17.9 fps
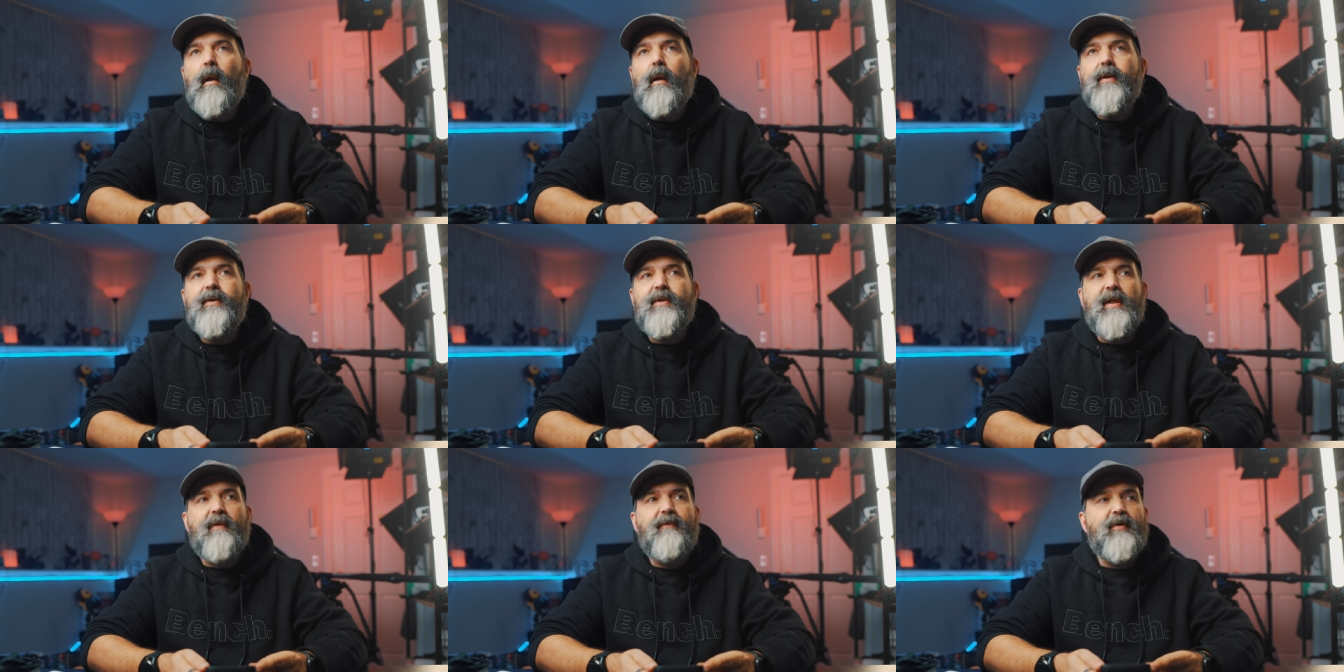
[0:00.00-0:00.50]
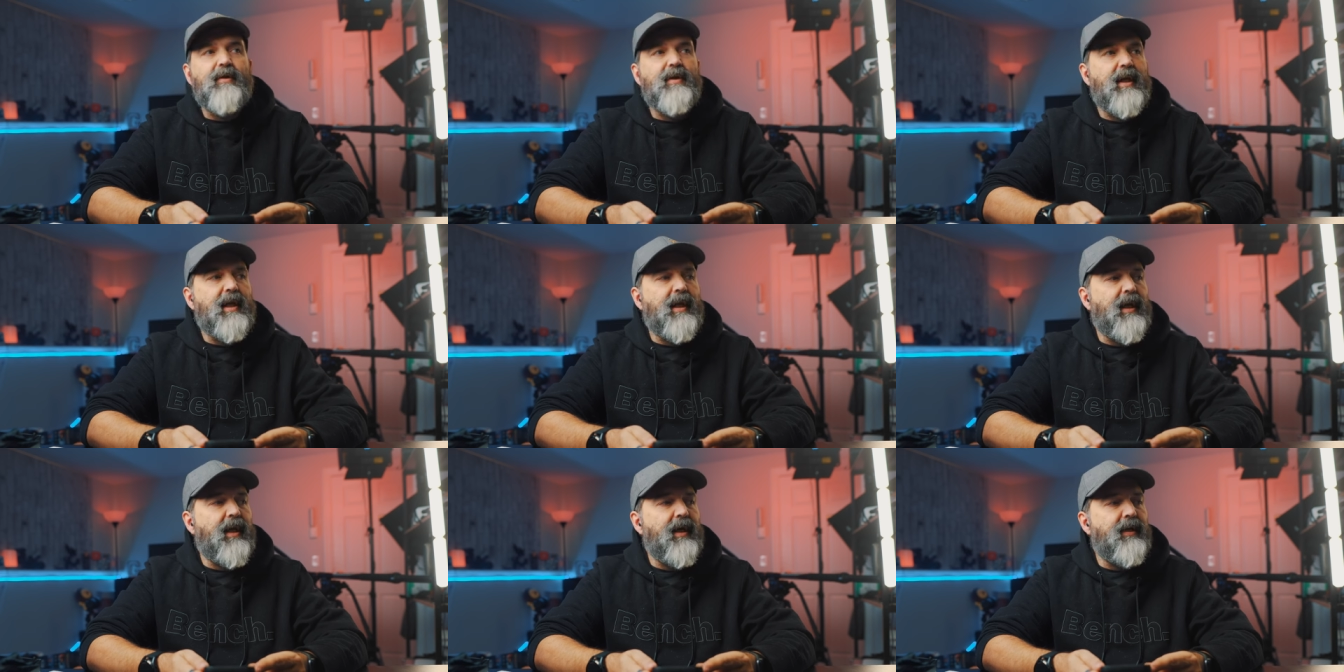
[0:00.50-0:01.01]
Let's see if there's
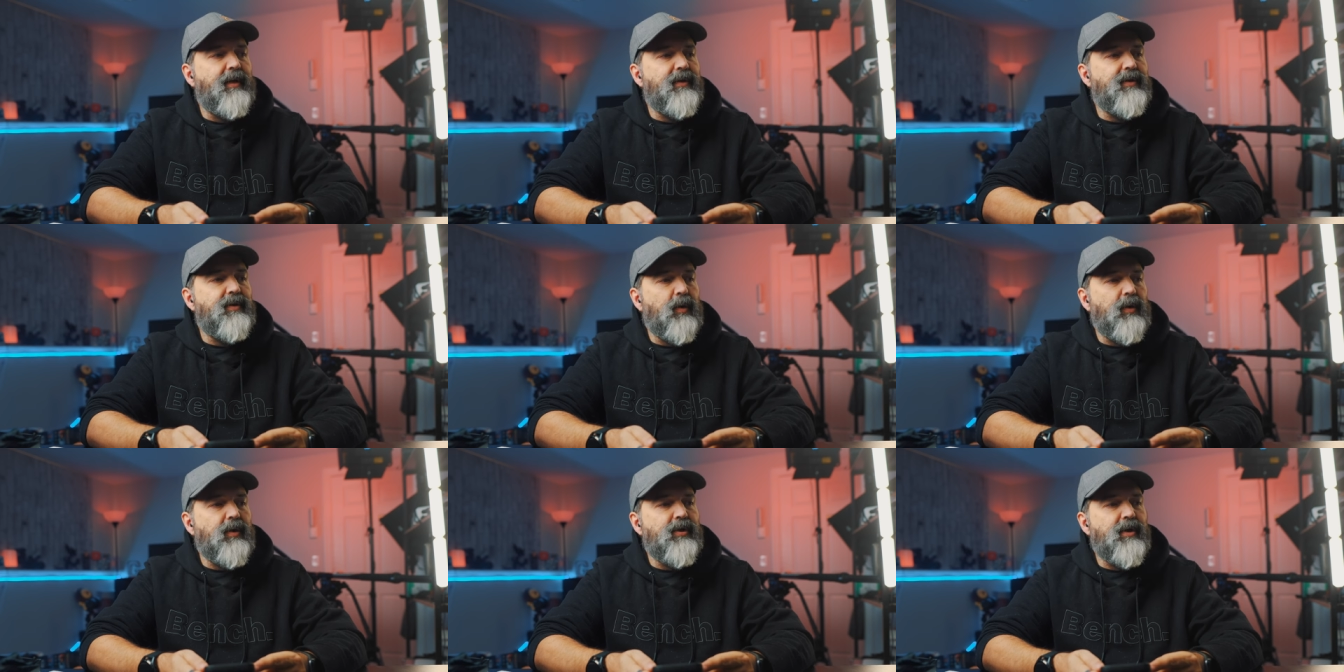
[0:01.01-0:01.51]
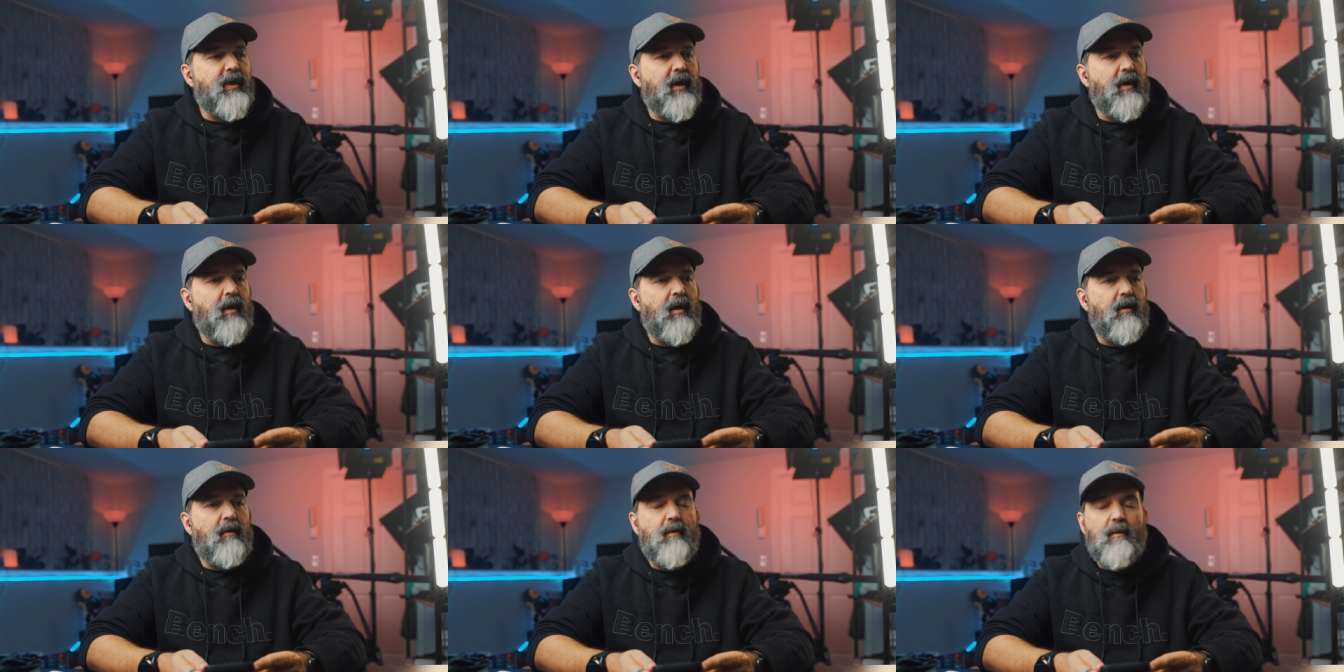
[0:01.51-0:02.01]
any kind of distortion at
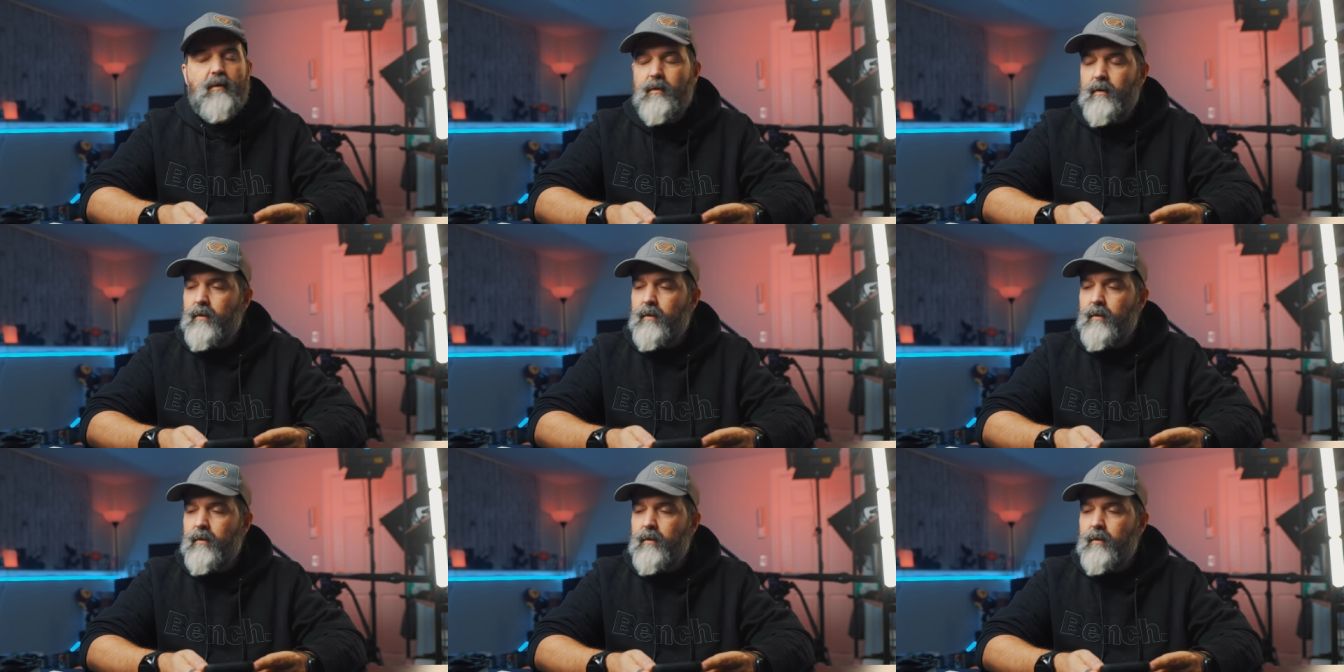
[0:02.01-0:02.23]
all.